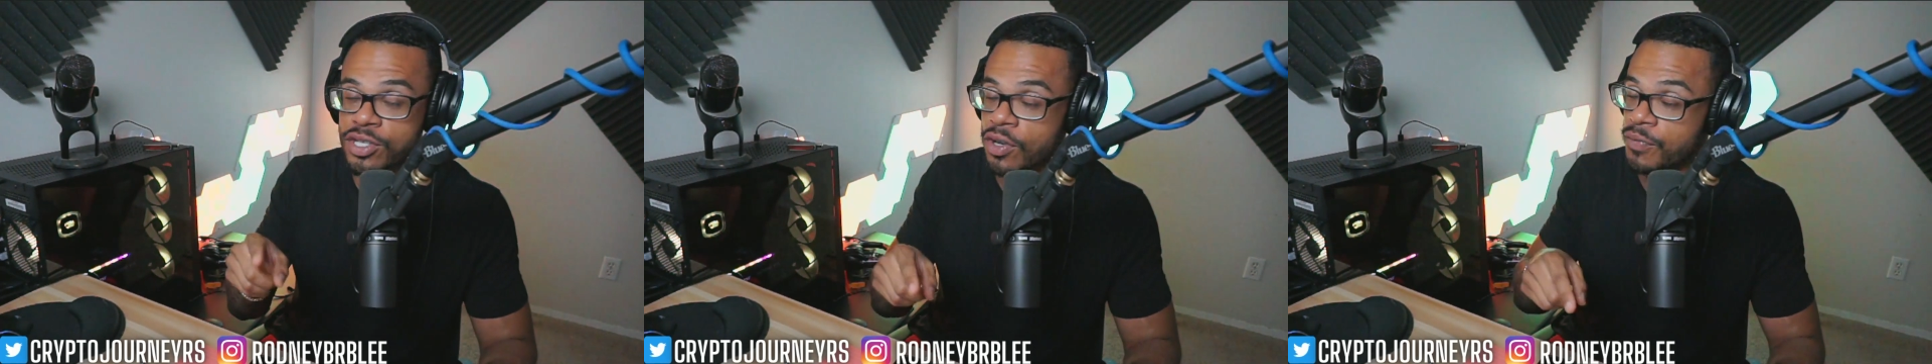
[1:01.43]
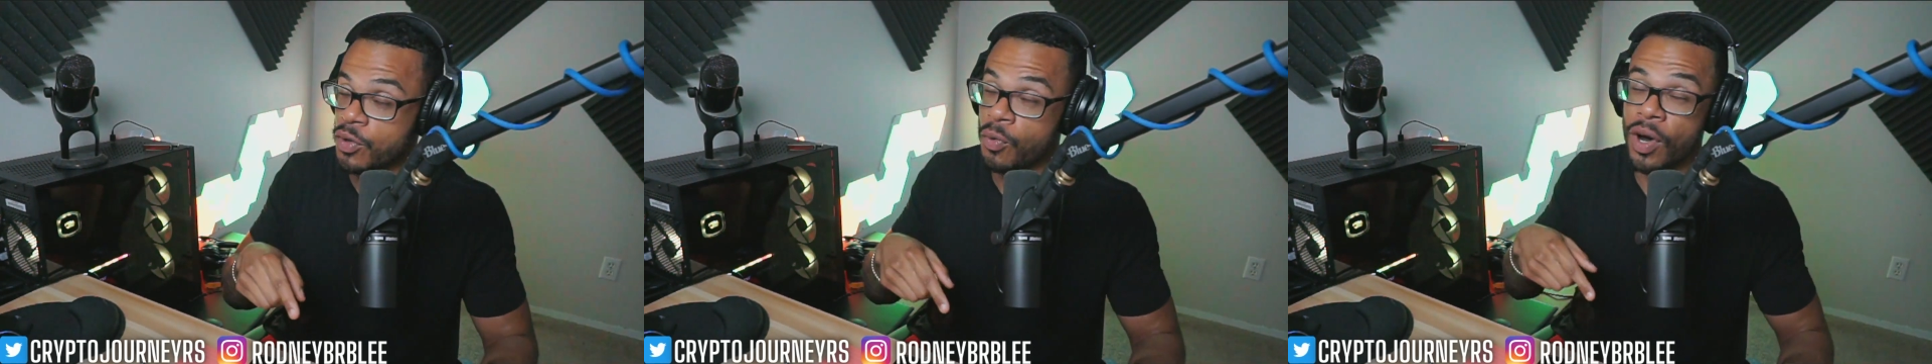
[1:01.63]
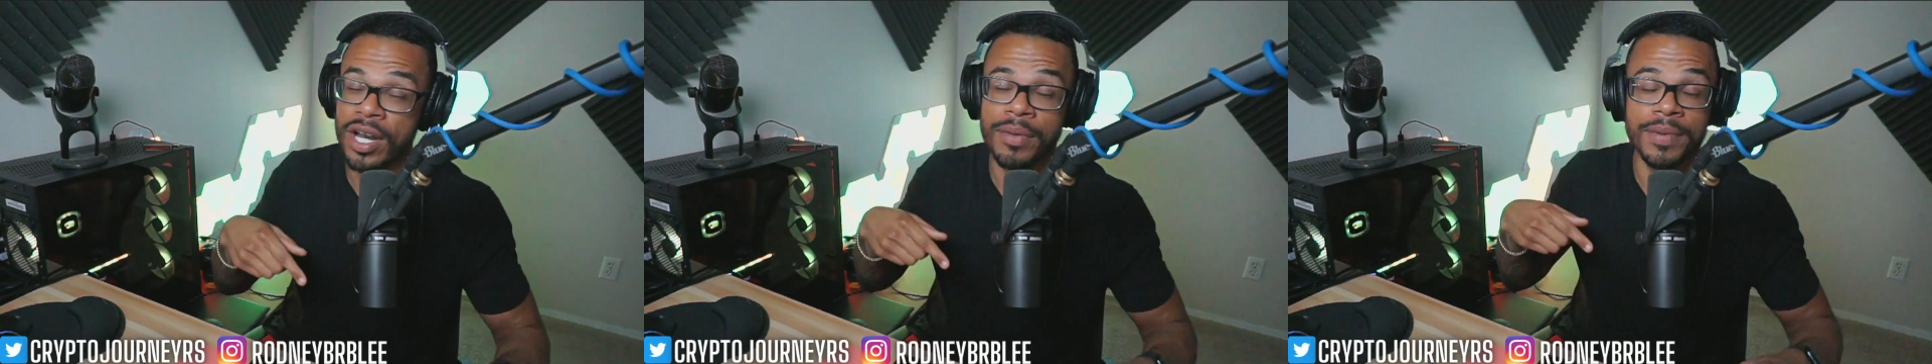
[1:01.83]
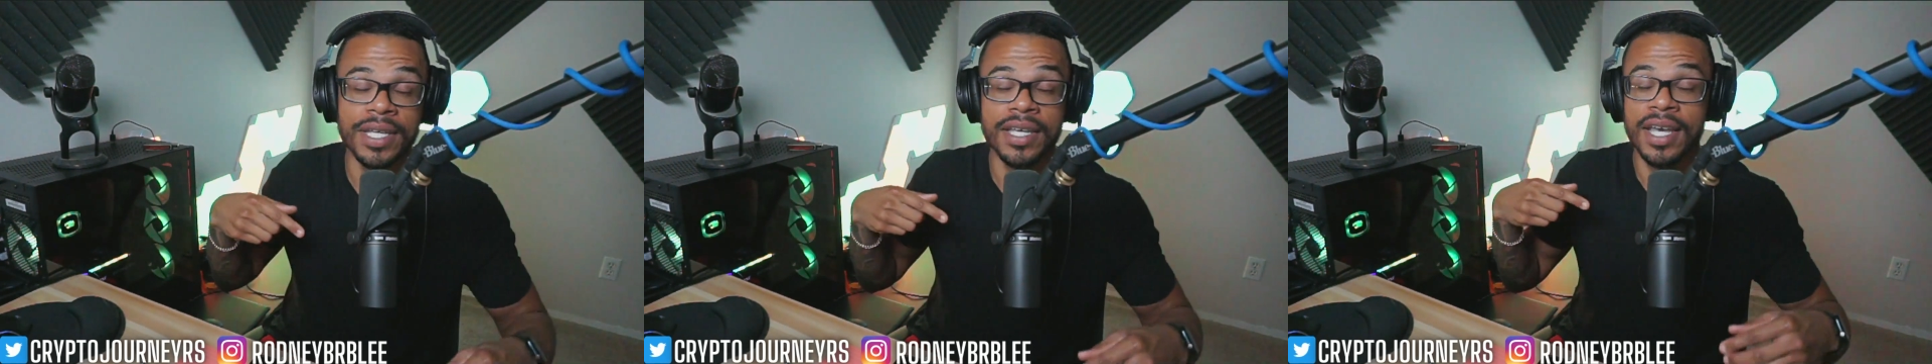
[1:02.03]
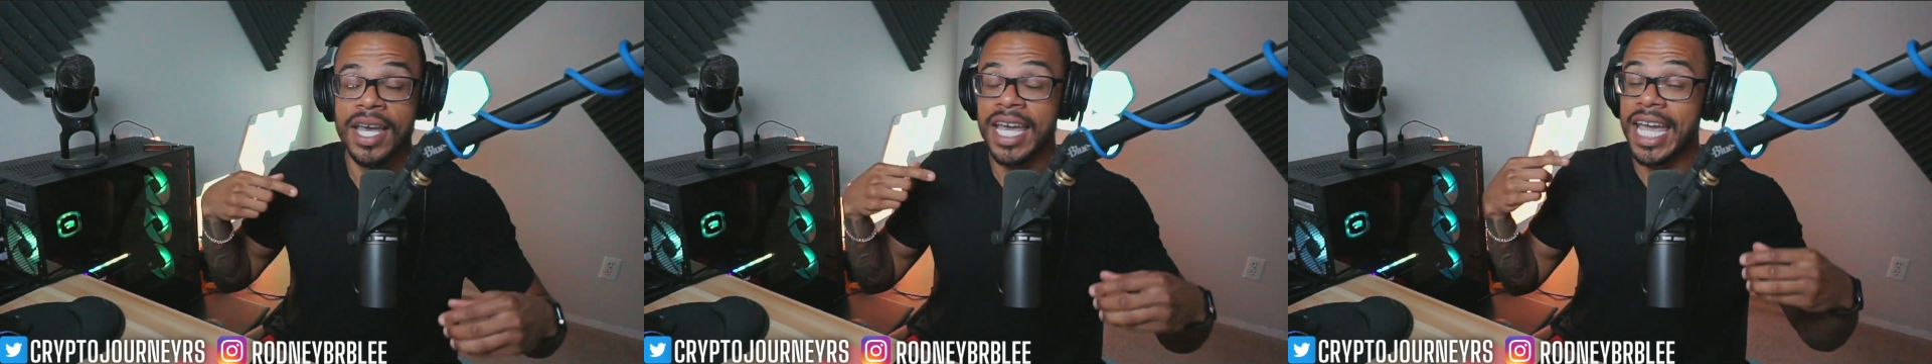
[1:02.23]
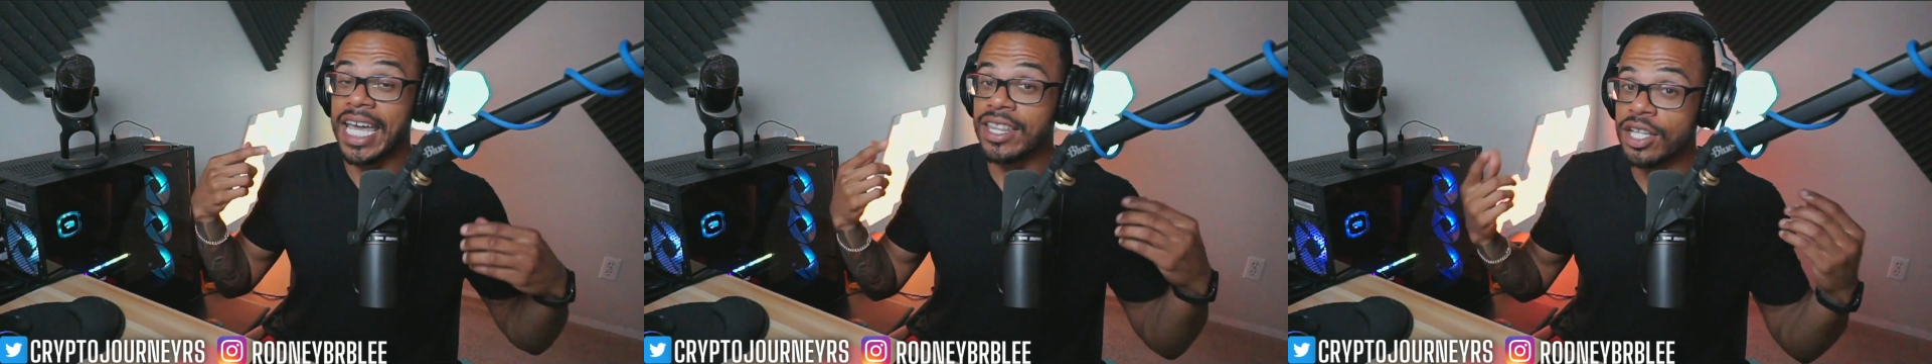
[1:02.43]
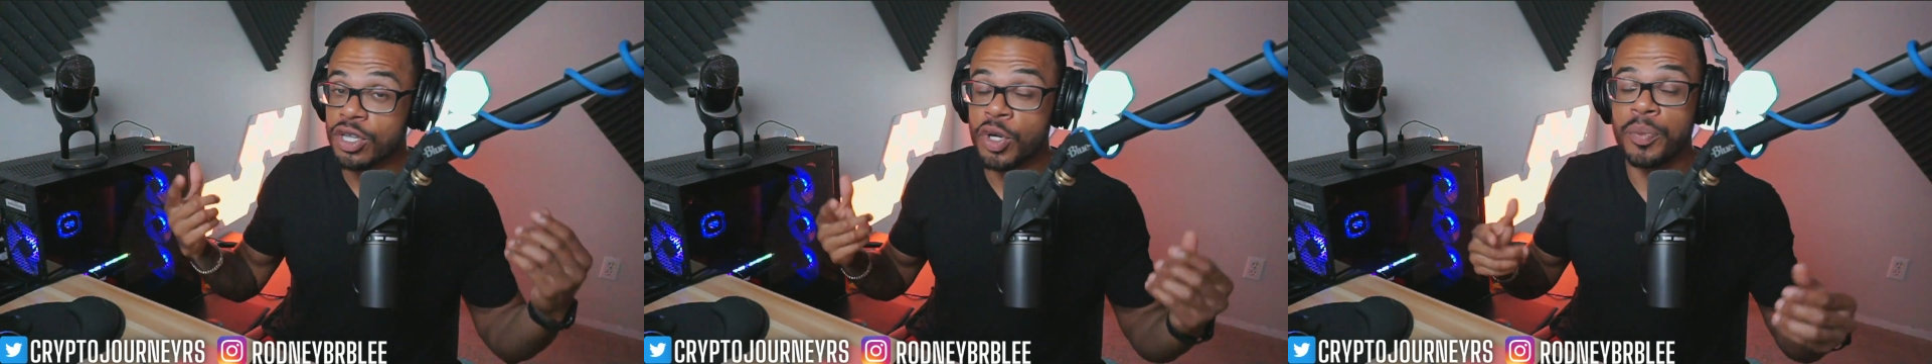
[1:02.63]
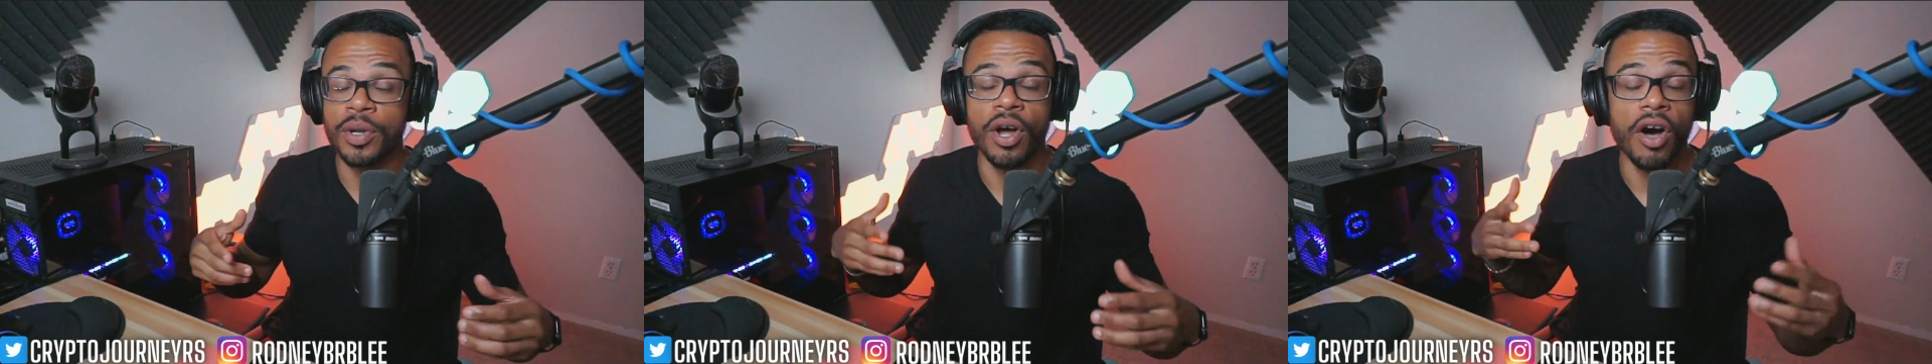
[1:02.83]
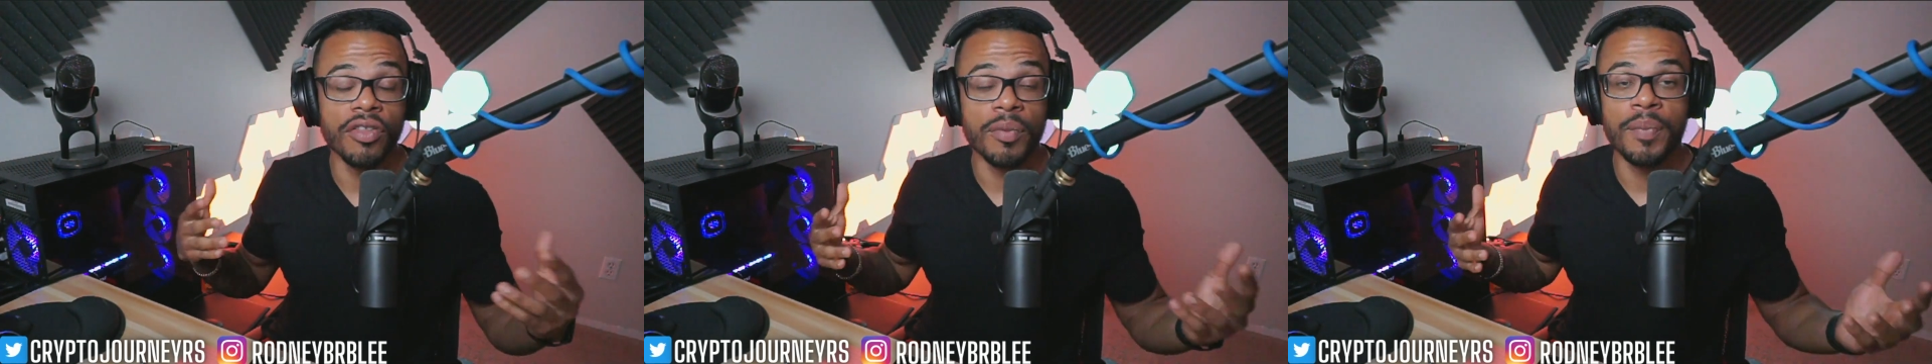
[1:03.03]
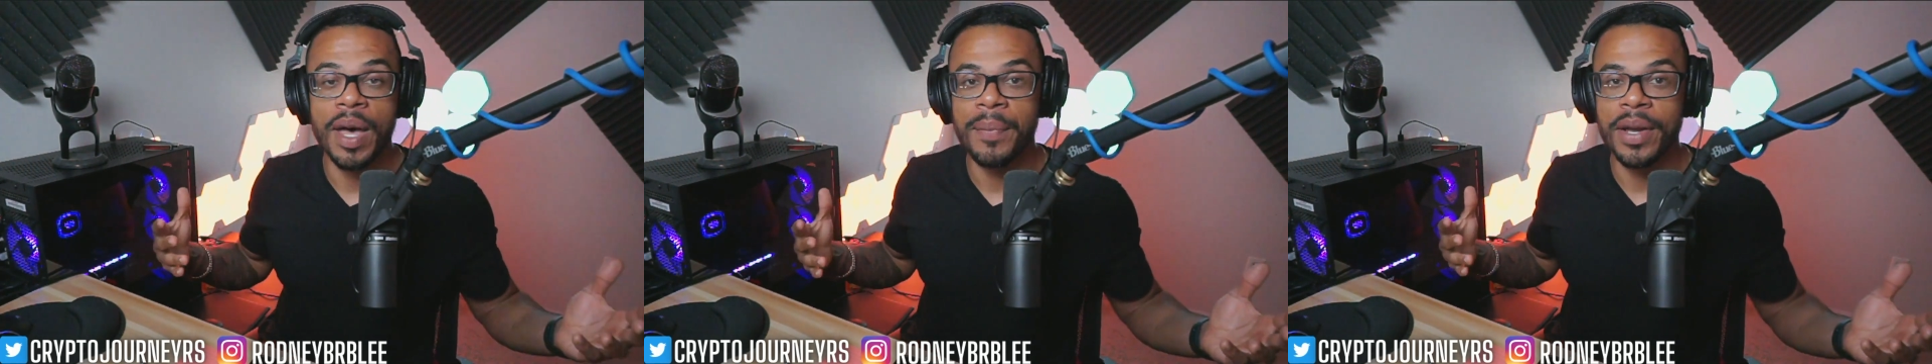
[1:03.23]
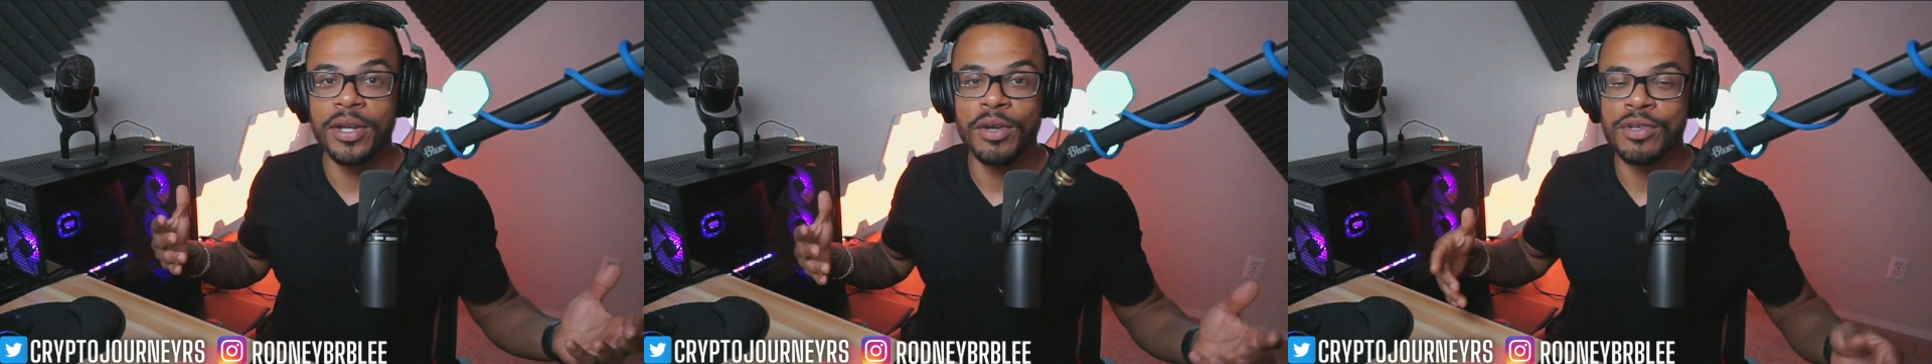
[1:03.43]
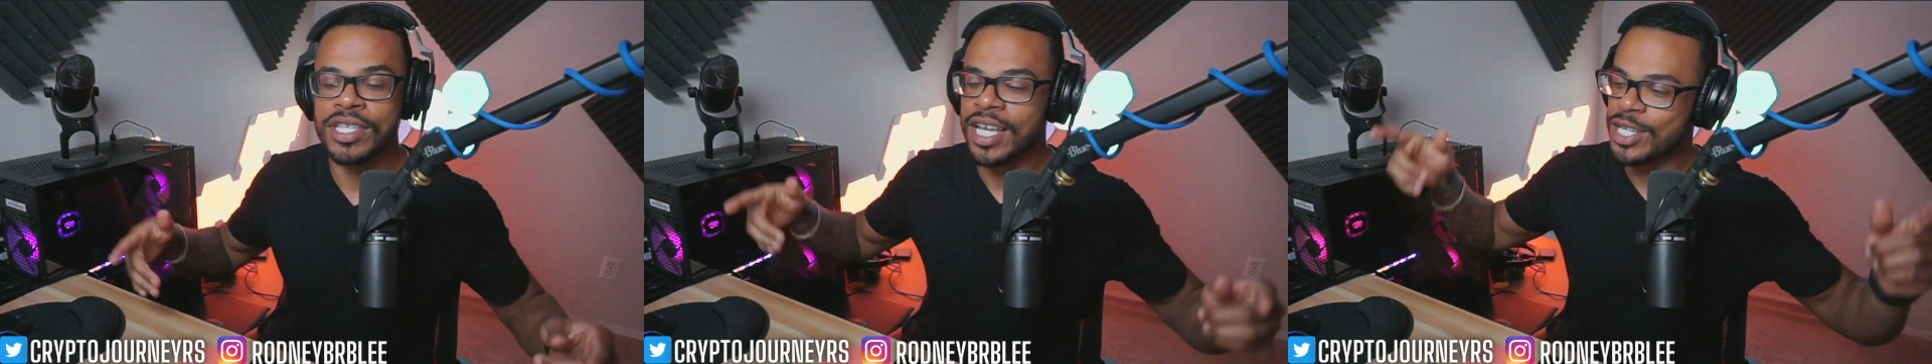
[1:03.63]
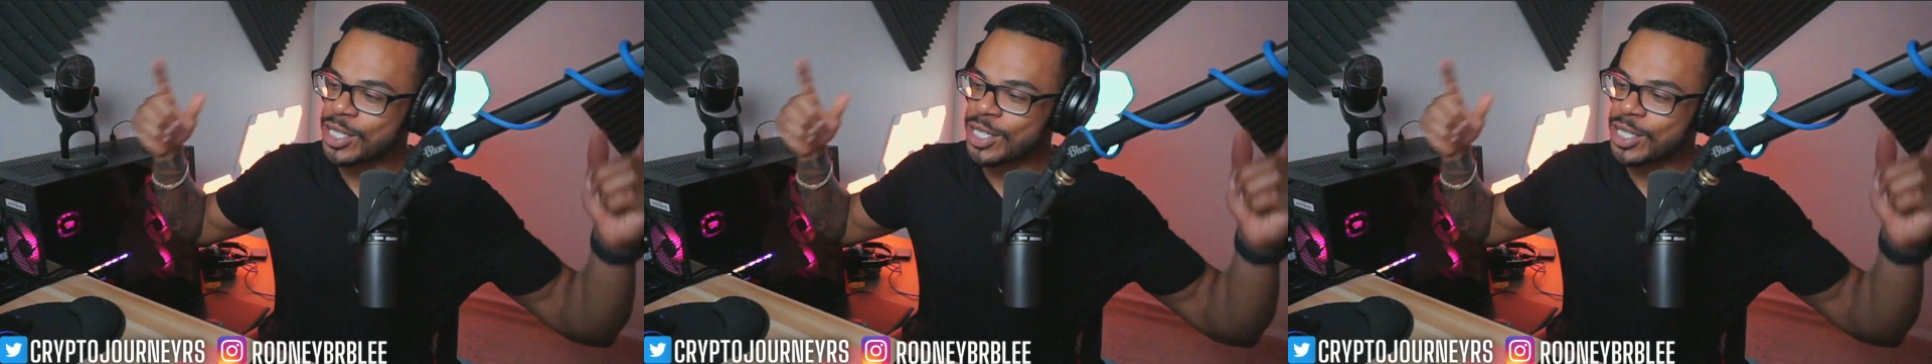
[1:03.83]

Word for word: So if you want to be in the loop on all the Pepe news,